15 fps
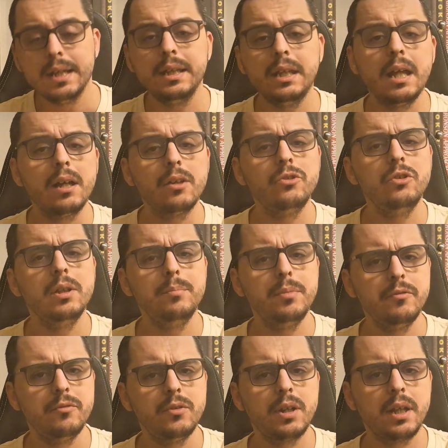actually,
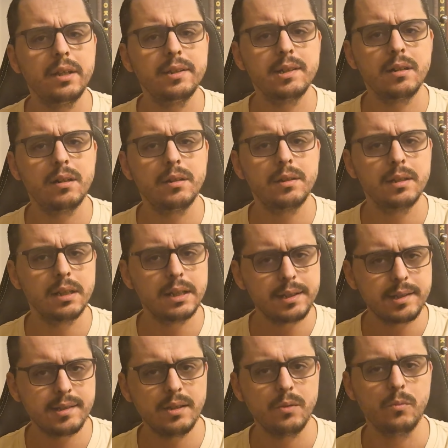before I start, let's see